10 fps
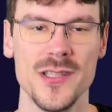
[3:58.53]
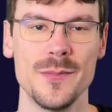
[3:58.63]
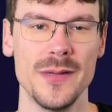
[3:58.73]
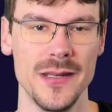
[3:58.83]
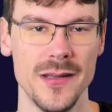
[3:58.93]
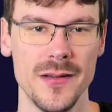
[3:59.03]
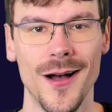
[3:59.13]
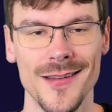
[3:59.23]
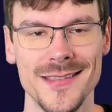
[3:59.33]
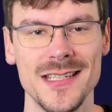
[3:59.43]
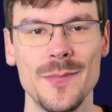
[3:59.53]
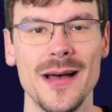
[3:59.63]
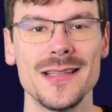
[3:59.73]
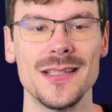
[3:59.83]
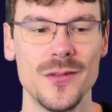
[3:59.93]
speed. On this
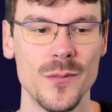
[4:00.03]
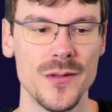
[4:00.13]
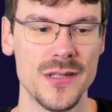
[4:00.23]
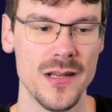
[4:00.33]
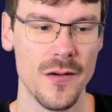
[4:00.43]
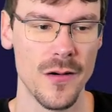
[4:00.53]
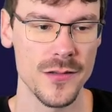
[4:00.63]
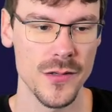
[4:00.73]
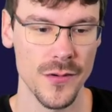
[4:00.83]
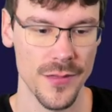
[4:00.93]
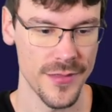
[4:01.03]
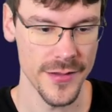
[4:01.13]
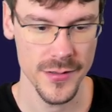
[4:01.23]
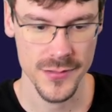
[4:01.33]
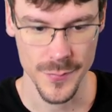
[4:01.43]
part, if you want, you can also
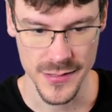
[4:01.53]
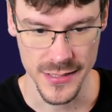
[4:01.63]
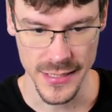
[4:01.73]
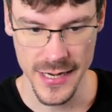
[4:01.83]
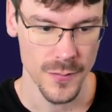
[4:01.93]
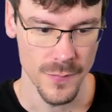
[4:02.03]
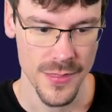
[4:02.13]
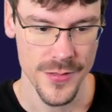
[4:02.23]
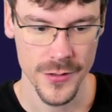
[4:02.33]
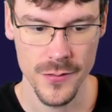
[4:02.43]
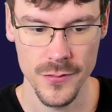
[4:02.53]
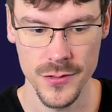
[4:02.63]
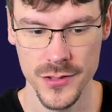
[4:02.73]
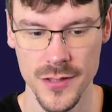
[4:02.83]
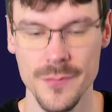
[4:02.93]
consider something else with the
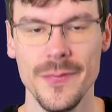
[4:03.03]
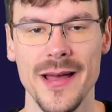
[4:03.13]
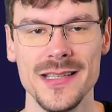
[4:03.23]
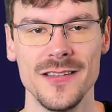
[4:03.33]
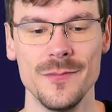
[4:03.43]
concussion passive,